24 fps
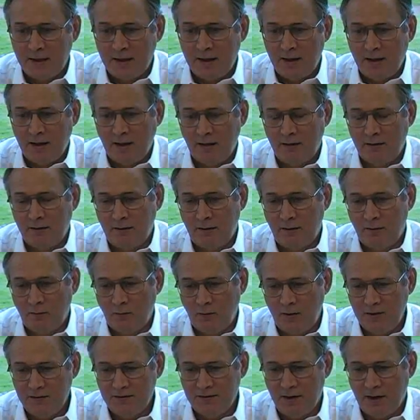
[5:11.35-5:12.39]
And the
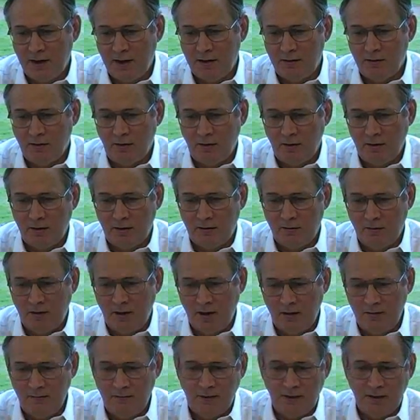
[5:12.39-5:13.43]
reason I call it a
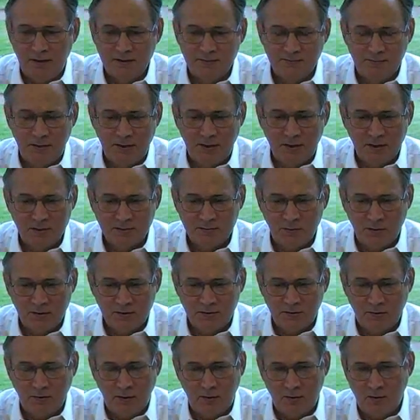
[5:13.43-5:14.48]
craving is because what's
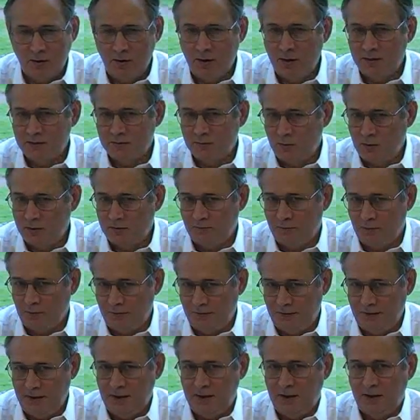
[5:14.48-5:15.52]
going on is wishful
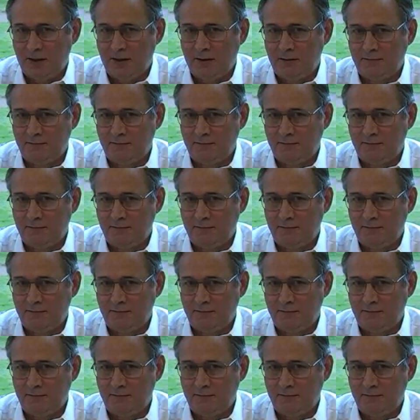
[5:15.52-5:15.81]
thinking.